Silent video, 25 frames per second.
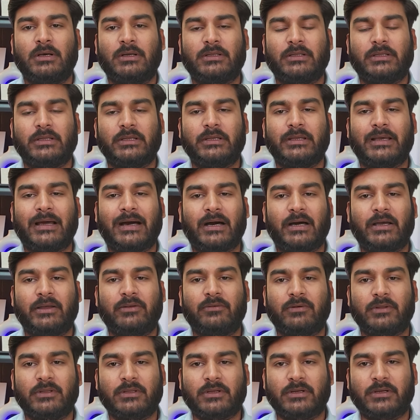the
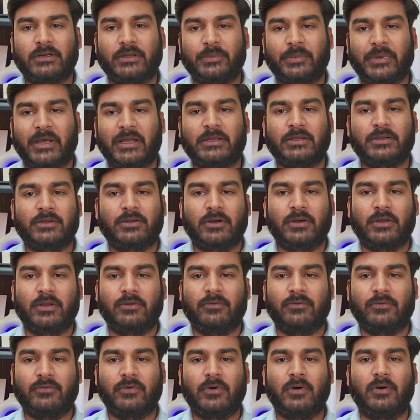I-130
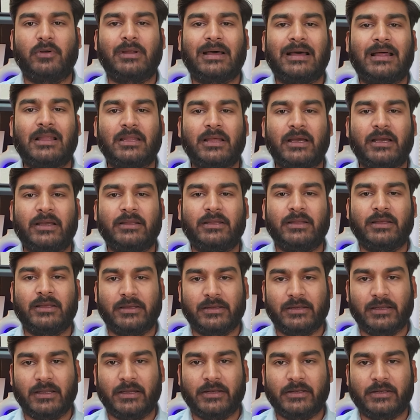pathway for aligned
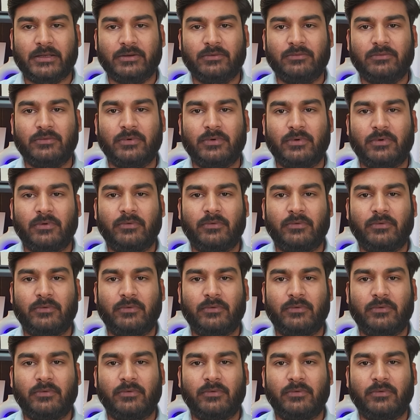relative.